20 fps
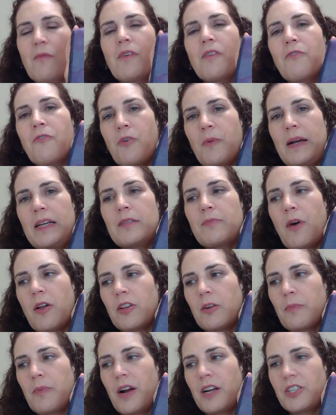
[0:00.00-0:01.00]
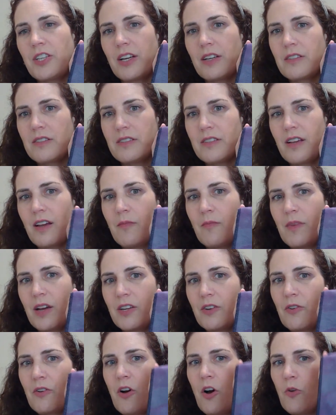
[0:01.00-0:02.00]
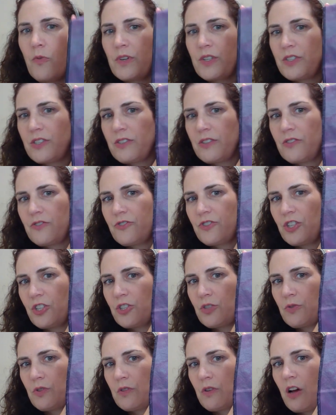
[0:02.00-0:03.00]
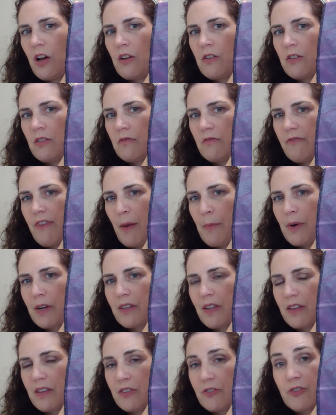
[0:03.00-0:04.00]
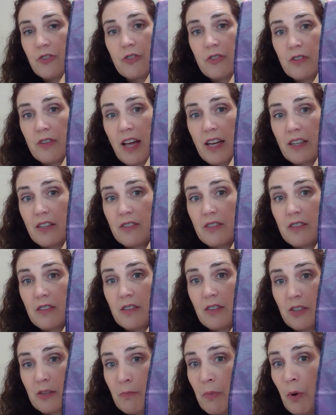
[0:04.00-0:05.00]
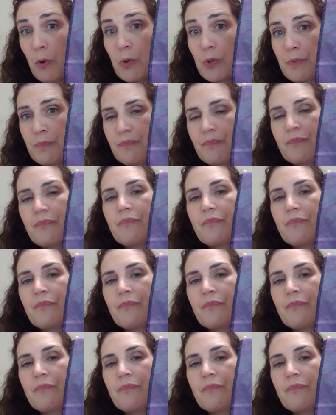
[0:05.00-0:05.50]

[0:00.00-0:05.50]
for my smaller projects, I don't always stitch on fabric that is this bold.